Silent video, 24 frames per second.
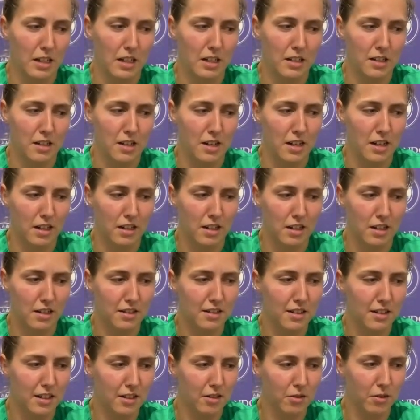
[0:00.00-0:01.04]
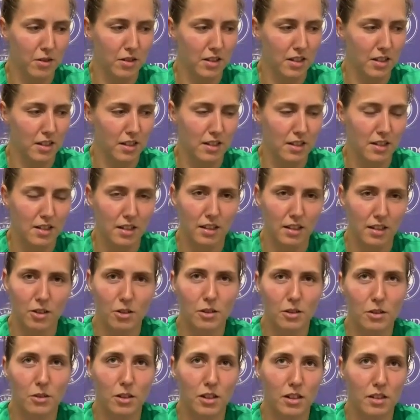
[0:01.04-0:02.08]
And yeah, I don't think I could take
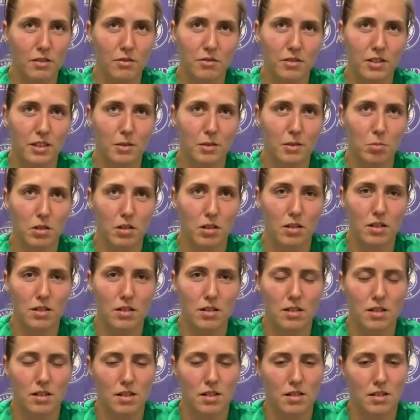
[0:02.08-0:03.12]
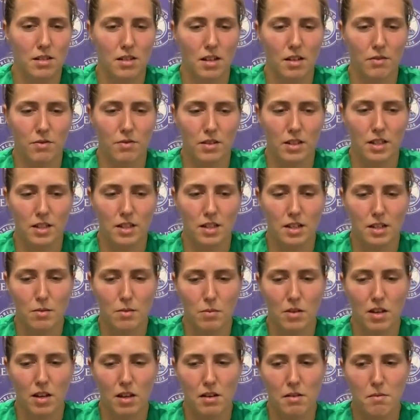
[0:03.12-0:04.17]
all the credit for it, to be honest. It's definitely a team
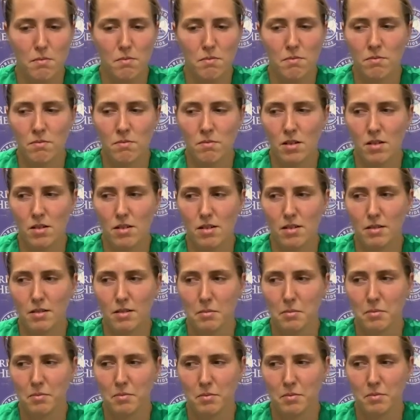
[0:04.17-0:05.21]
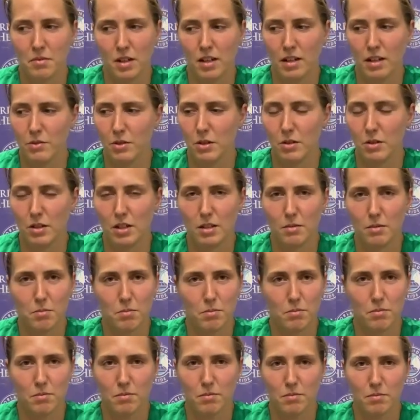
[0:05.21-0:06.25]
game. I have a great
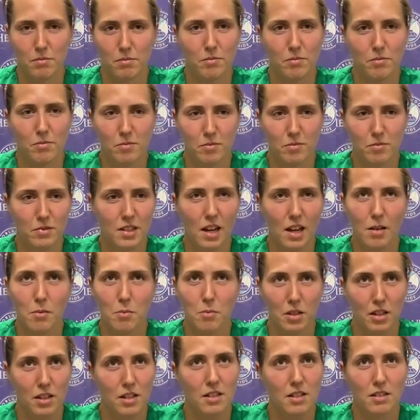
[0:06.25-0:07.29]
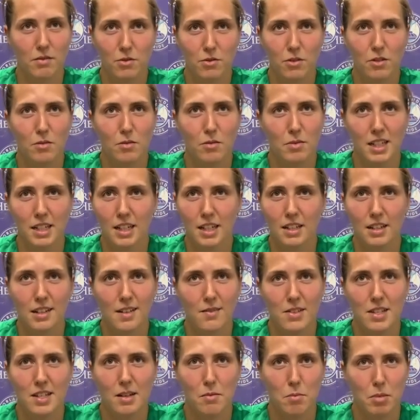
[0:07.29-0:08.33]
10 players in front of me. I can't
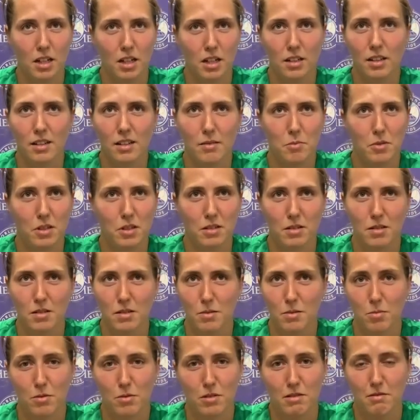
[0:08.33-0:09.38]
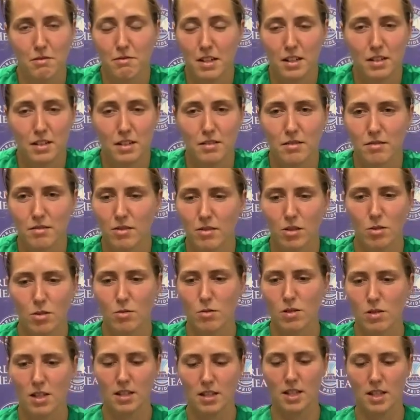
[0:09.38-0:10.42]
even say backline because we defend so
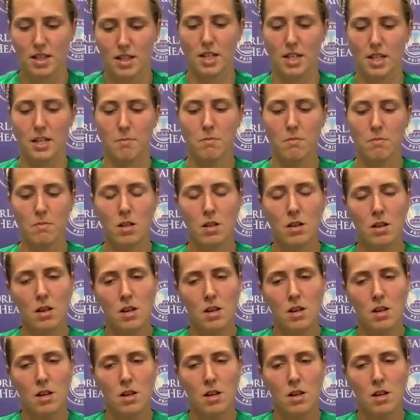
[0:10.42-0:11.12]
well as a team.